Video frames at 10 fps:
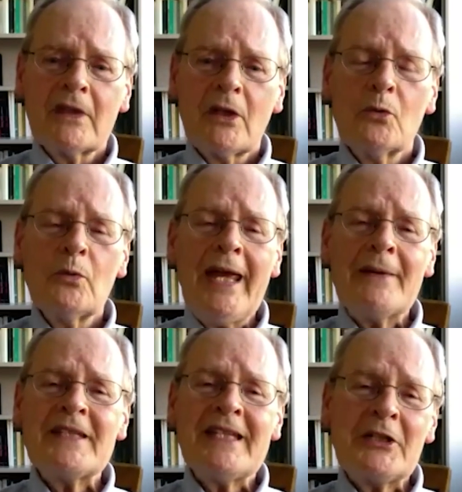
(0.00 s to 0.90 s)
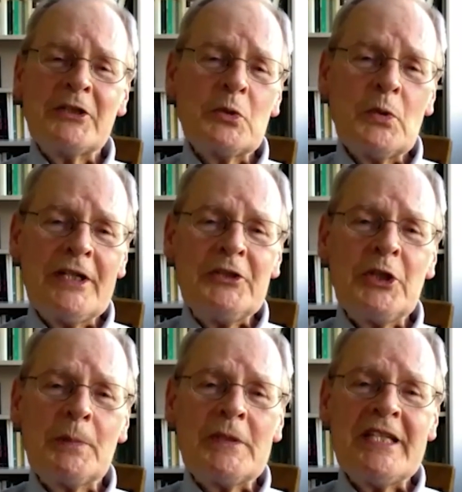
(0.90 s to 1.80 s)
Ramsey, under one
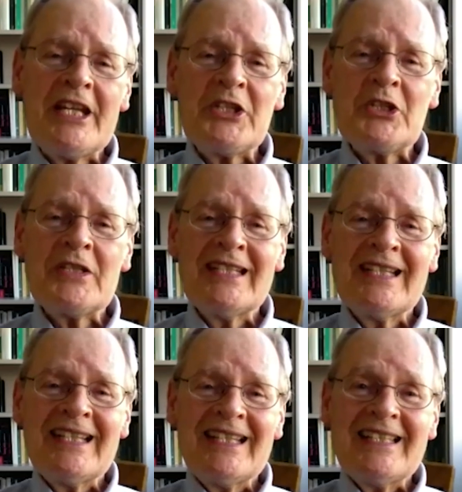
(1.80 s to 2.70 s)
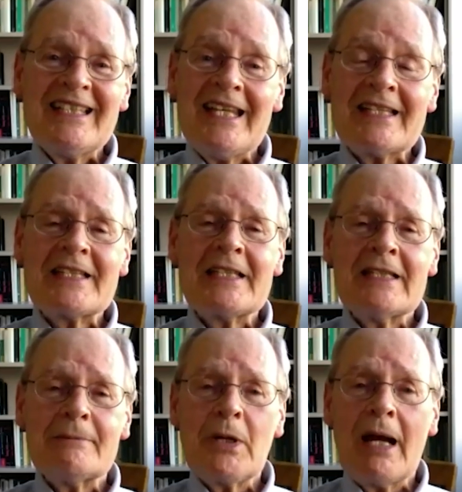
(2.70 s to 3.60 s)
interpretation, takes
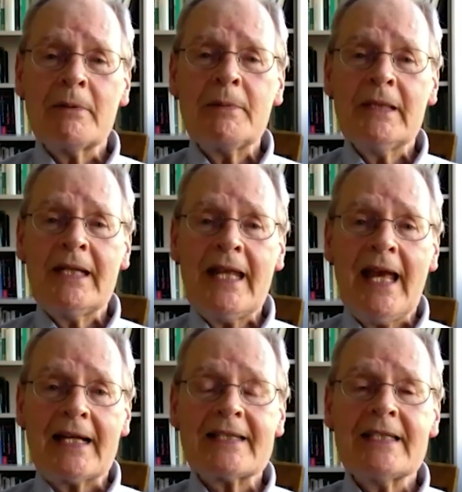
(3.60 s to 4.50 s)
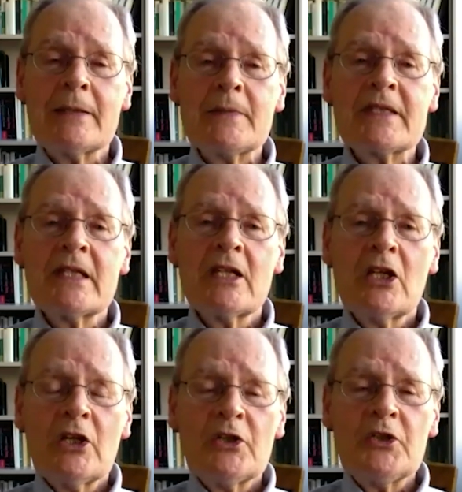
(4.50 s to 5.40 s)
the probability axioms
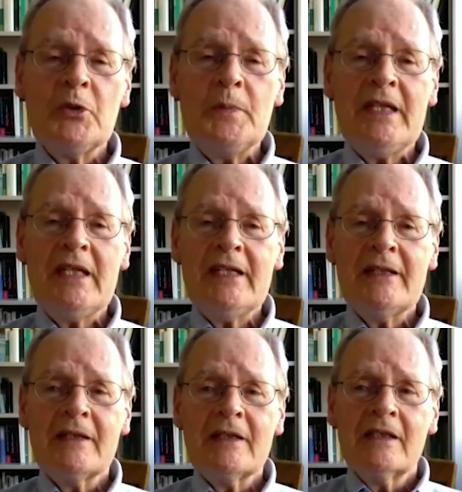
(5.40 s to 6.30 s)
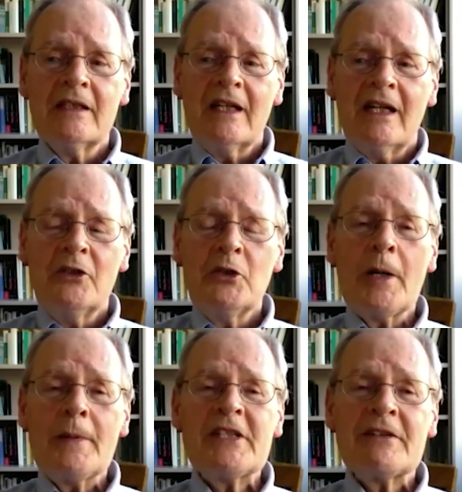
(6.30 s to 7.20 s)
to be
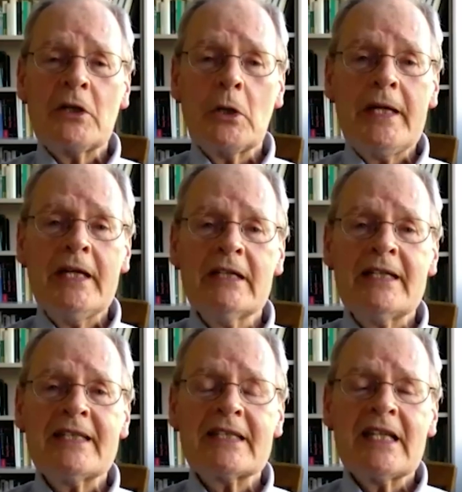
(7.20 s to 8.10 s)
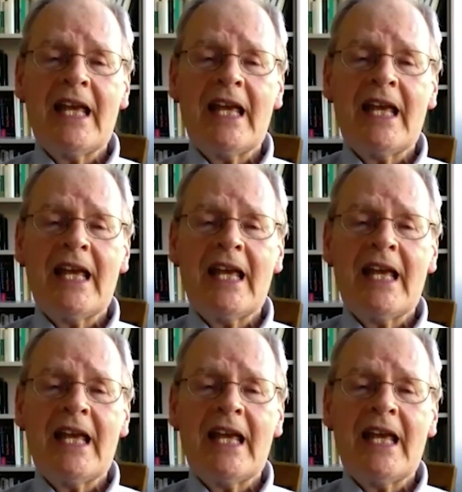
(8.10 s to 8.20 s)
norms of coherence.